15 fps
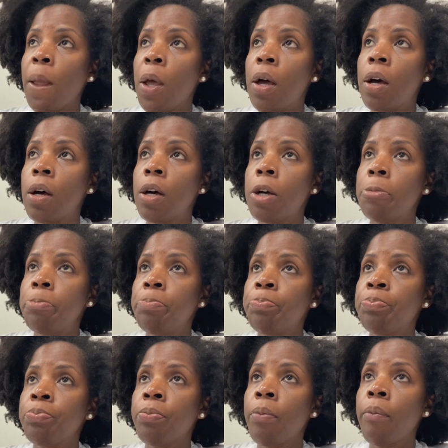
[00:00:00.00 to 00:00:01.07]
um,
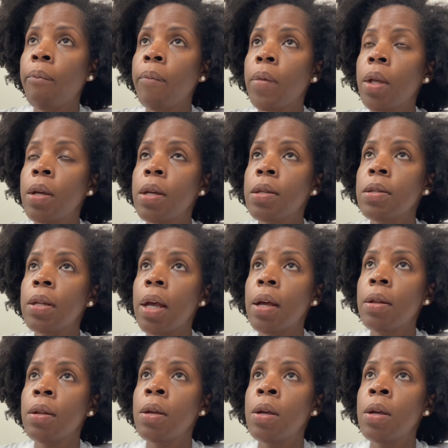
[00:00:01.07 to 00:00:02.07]
is not